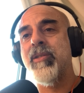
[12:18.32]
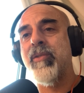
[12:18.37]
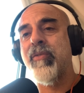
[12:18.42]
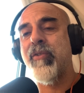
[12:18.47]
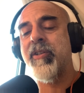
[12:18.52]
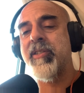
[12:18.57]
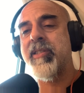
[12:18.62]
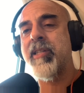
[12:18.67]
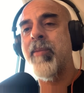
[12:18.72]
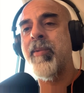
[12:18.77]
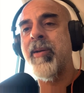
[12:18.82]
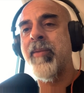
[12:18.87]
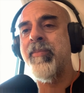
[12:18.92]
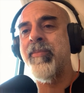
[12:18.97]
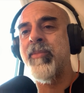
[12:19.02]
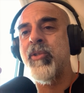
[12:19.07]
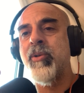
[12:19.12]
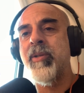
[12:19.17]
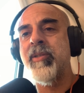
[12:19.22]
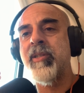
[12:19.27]
the first time
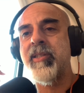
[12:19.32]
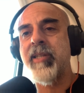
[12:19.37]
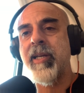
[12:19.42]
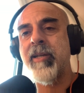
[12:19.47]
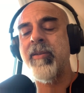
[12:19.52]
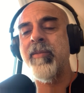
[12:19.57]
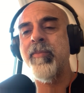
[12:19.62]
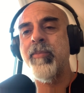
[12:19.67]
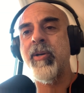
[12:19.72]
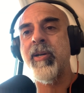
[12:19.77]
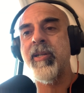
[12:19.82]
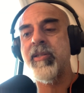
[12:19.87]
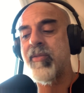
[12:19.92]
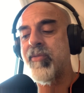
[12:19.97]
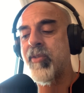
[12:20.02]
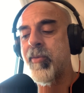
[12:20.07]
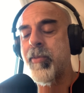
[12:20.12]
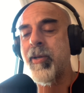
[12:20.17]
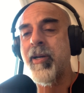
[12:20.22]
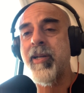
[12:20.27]
I'm doing the second part of
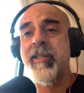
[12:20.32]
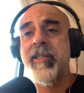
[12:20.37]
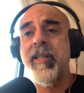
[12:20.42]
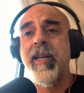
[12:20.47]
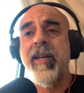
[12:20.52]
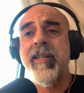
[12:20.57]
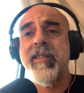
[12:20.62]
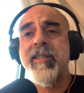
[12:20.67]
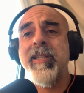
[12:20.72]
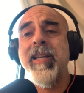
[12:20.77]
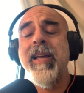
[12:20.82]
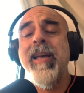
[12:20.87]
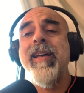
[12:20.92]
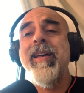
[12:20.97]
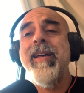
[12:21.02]
the podcast.